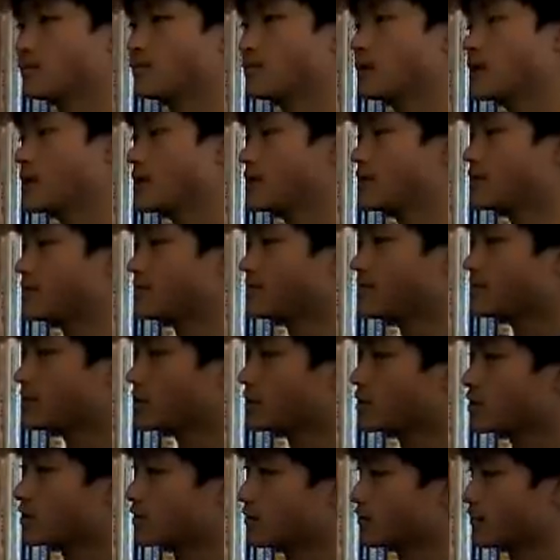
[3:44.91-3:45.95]
place in
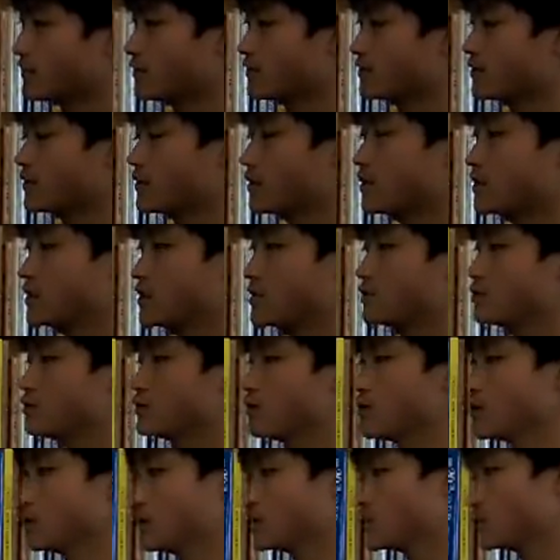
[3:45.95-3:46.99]
front of his
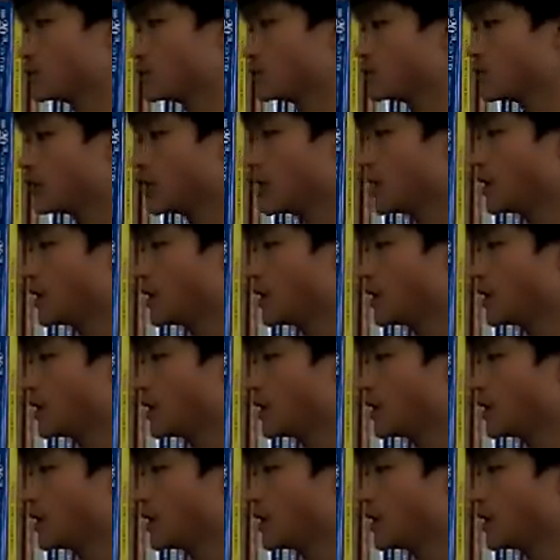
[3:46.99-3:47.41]
2D world,